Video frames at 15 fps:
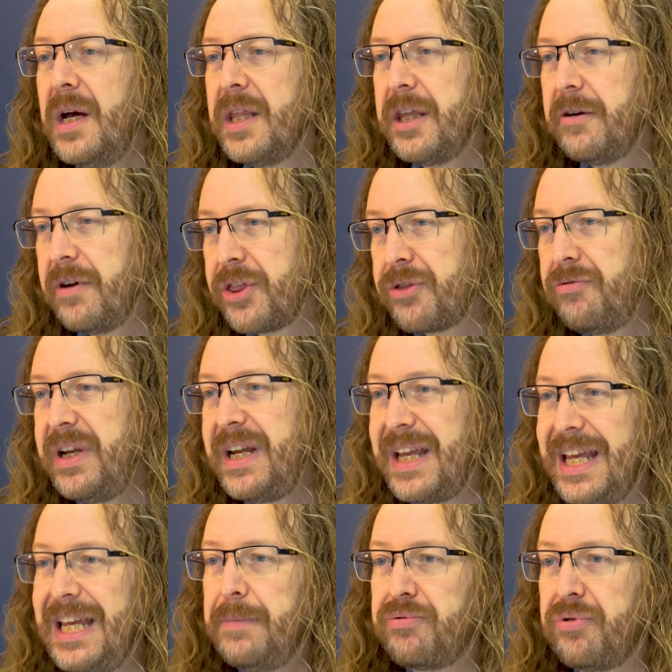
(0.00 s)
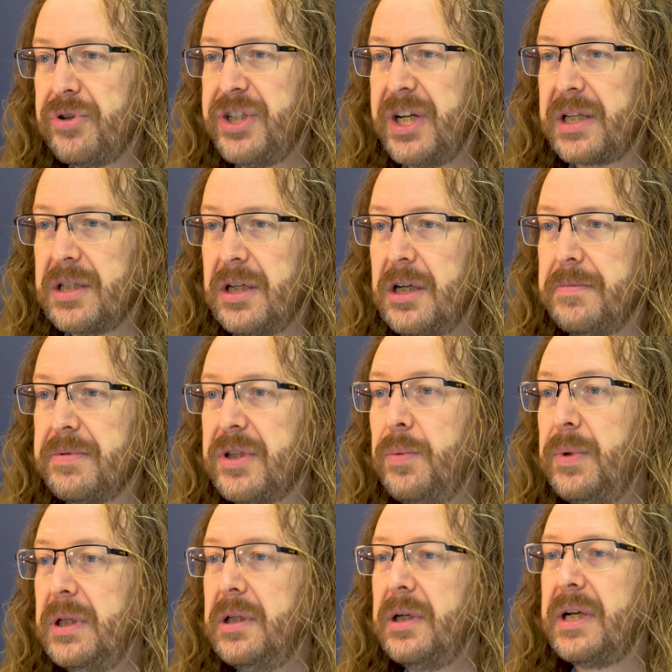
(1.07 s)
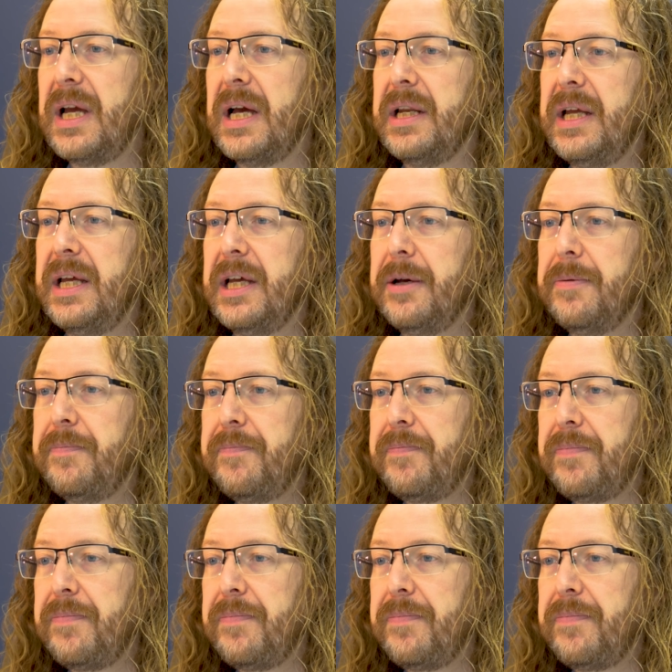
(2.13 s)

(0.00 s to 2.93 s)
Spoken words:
There are three key project types that we'll look at here.